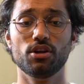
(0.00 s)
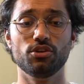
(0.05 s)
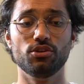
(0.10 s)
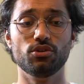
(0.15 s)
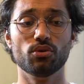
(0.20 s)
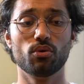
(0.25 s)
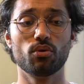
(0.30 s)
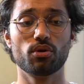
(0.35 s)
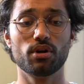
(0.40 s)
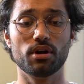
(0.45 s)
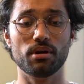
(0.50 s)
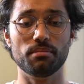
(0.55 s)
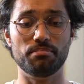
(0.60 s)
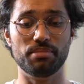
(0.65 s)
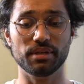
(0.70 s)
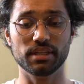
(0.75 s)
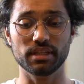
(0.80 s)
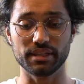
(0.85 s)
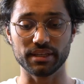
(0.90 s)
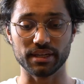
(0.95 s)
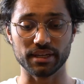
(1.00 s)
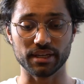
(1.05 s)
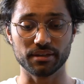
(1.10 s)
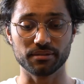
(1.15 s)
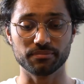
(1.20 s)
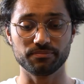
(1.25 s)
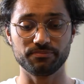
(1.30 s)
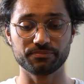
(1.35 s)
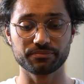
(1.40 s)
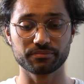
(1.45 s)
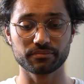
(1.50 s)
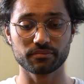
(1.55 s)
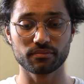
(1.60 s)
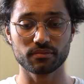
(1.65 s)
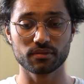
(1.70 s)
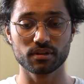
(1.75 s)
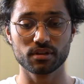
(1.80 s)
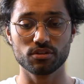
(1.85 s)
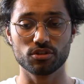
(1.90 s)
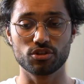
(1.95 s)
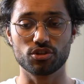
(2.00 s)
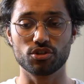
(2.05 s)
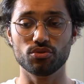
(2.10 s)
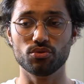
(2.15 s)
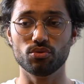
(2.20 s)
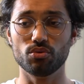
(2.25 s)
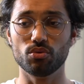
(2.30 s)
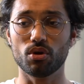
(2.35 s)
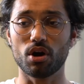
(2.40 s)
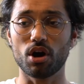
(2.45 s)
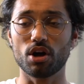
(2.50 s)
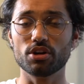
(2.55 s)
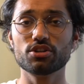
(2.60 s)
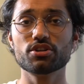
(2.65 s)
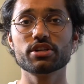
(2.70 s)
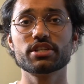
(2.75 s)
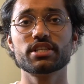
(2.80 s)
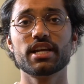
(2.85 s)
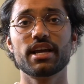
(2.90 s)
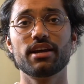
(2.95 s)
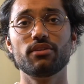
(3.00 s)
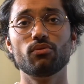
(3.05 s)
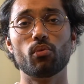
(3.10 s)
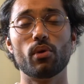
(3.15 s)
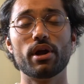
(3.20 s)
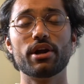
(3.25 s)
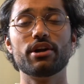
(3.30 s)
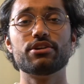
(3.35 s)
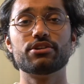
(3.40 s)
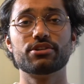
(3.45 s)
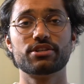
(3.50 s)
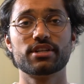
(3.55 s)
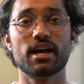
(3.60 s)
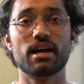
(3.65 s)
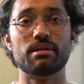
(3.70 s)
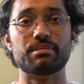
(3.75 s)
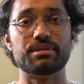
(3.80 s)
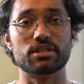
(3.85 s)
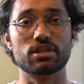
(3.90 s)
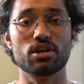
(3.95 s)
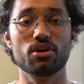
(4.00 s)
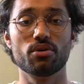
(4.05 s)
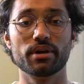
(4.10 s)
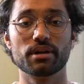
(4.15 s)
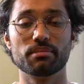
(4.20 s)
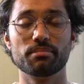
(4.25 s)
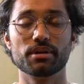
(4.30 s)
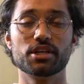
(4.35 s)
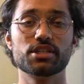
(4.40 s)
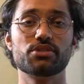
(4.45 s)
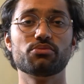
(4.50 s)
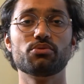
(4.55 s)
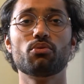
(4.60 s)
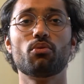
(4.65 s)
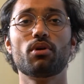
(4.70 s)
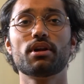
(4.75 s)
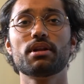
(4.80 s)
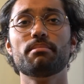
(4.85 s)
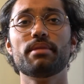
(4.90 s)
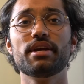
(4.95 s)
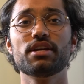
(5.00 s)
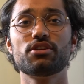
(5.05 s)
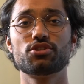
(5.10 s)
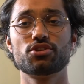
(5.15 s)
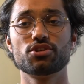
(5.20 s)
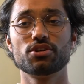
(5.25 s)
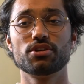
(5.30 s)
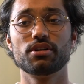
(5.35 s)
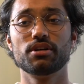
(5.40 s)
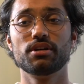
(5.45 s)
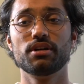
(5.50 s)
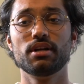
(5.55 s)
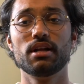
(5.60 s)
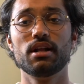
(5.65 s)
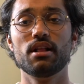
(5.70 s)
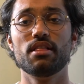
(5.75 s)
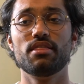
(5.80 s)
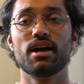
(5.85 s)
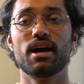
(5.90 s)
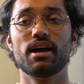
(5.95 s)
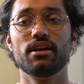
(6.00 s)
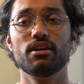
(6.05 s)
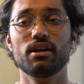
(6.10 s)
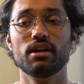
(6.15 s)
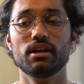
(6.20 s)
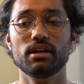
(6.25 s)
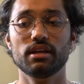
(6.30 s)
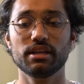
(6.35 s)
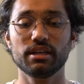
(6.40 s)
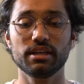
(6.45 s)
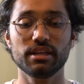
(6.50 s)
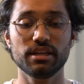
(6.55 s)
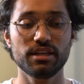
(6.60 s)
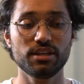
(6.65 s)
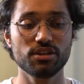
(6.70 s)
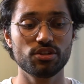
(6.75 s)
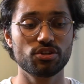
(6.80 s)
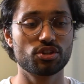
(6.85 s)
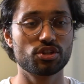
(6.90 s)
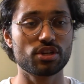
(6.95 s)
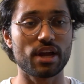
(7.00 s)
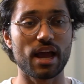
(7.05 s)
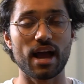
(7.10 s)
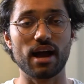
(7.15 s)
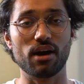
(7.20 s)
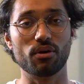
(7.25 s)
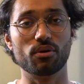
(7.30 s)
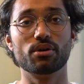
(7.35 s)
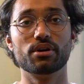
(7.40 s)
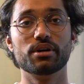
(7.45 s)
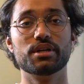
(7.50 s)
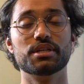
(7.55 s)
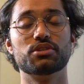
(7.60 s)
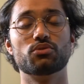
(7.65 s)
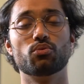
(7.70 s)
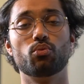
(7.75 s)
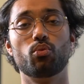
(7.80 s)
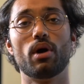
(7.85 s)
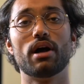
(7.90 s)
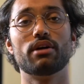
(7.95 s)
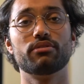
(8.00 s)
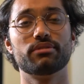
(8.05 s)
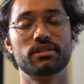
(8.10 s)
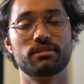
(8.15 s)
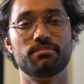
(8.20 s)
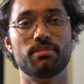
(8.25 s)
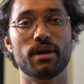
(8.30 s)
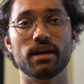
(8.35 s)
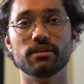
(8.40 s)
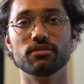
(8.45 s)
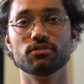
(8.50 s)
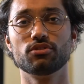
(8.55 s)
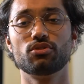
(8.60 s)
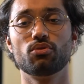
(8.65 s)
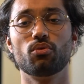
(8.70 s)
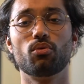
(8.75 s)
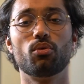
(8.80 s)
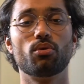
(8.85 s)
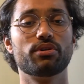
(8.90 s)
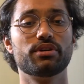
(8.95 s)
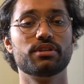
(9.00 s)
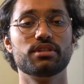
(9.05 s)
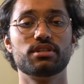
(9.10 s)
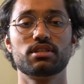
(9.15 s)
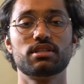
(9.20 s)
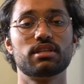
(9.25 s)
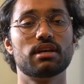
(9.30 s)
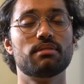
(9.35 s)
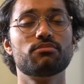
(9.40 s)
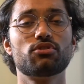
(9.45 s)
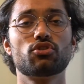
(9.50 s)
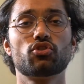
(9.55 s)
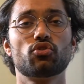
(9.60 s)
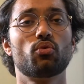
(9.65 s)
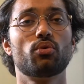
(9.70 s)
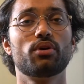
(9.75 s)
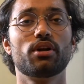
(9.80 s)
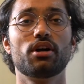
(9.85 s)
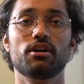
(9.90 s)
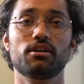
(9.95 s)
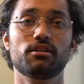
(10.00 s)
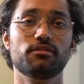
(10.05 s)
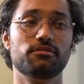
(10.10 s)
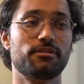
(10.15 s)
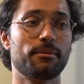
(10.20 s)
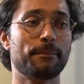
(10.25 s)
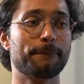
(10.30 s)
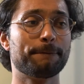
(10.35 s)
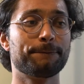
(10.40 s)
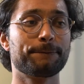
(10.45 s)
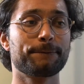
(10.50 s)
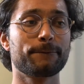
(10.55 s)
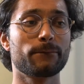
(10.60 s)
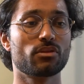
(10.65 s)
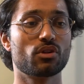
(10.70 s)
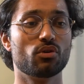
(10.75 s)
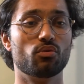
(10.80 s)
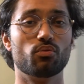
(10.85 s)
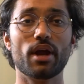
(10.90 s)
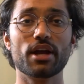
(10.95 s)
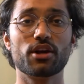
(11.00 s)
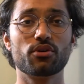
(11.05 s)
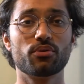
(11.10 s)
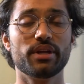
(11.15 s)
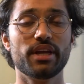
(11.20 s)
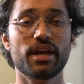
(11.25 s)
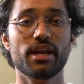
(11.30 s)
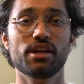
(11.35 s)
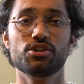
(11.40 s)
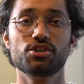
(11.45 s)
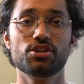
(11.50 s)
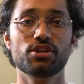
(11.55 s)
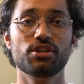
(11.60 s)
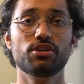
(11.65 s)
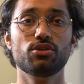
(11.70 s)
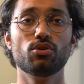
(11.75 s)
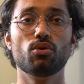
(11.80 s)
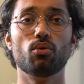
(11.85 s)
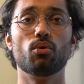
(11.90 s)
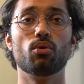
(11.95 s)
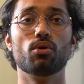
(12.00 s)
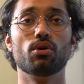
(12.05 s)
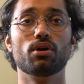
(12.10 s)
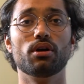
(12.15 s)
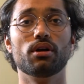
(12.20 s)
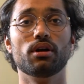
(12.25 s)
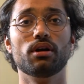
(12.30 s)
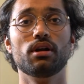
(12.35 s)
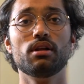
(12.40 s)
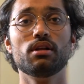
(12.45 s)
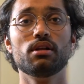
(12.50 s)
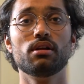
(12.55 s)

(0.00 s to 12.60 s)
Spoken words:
your ability to understand where your time is going, because we want to make sure that each hour is well spent towards some sort of recreation or